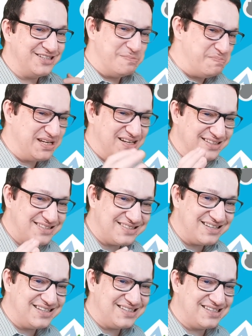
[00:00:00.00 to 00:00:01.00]
a bigger
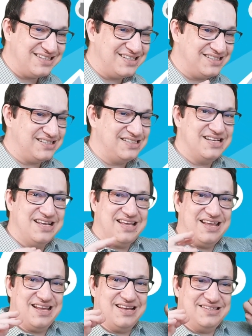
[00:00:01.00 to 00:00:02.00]
circle,
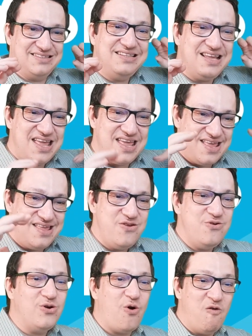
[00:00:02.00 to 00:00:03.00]
and
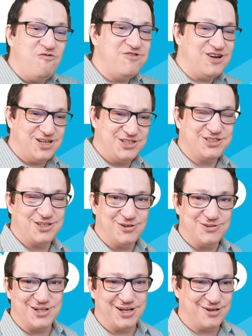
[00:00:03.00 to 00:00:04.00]
you'll converge
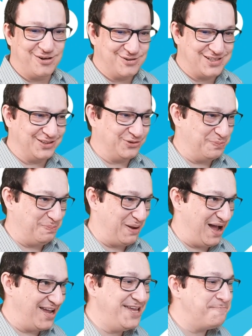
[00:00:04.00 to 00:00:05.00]
closer and closer to
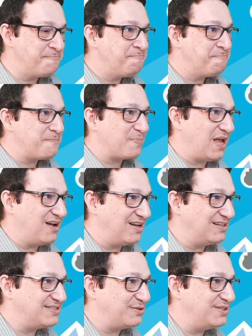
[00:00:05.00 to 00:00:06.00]
pi.
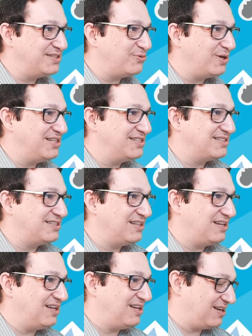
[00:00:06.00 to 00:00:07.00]
So this one is
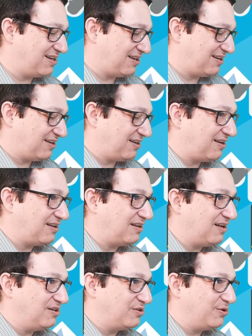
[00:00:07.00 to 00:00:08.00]

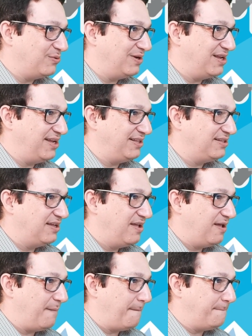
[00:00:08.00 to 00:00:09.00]
calculate
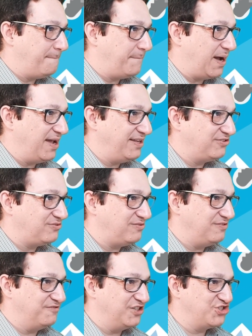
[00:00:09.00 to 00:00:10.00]
pi
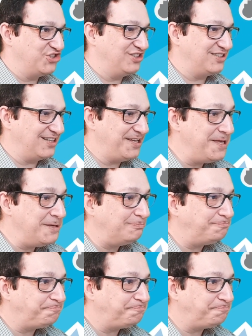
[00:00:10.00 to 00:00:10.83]
version 3.